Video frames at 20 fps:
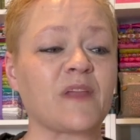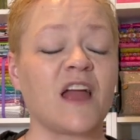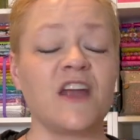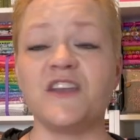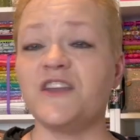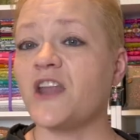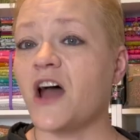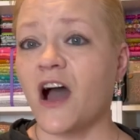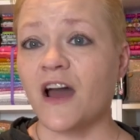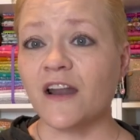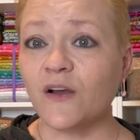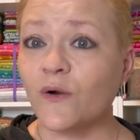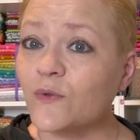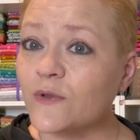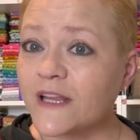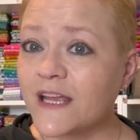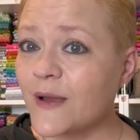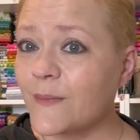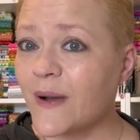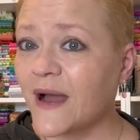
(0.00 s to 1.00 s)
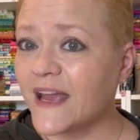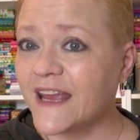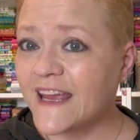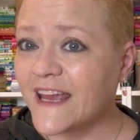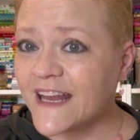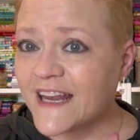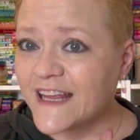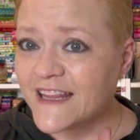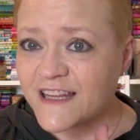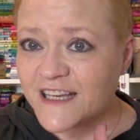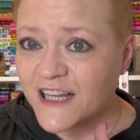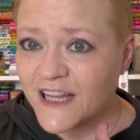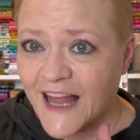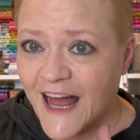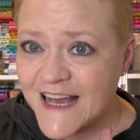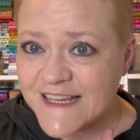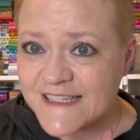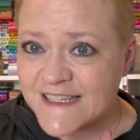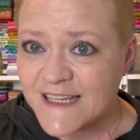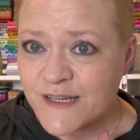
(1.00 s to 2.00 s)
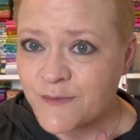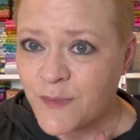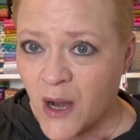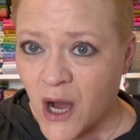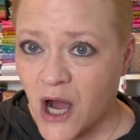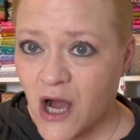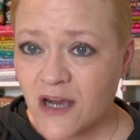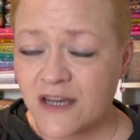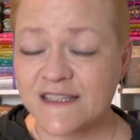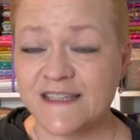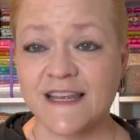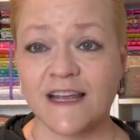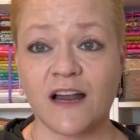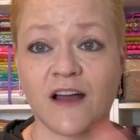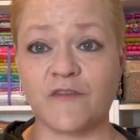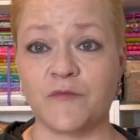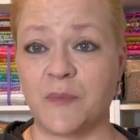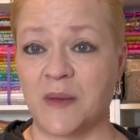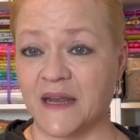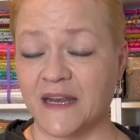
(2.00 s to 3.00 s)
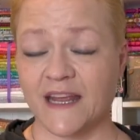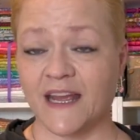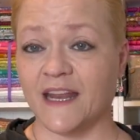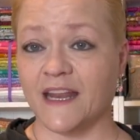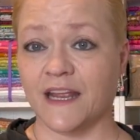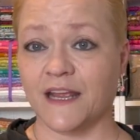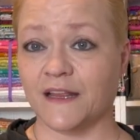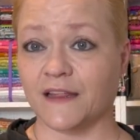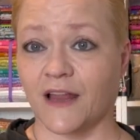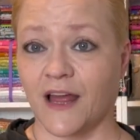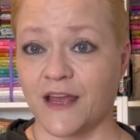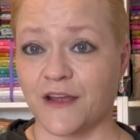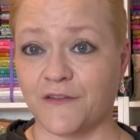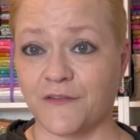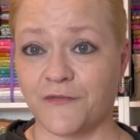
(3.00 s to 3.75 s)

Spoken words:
not only am I getting the classic box that I've been getting like